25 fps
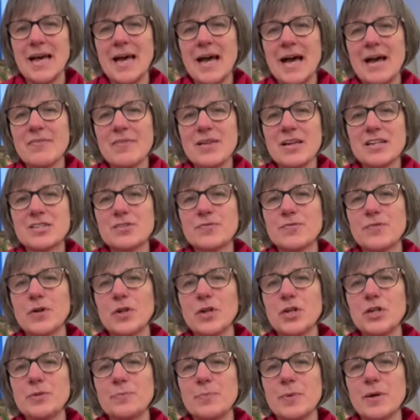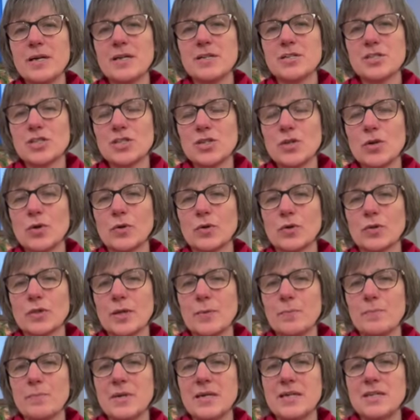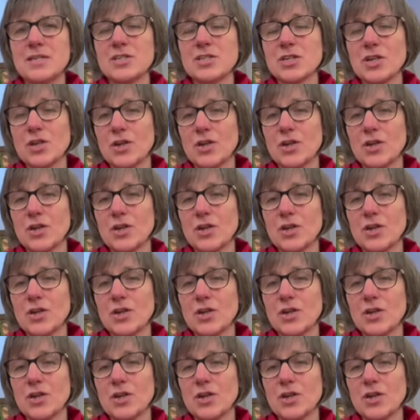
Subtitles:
And that's followed by a song that means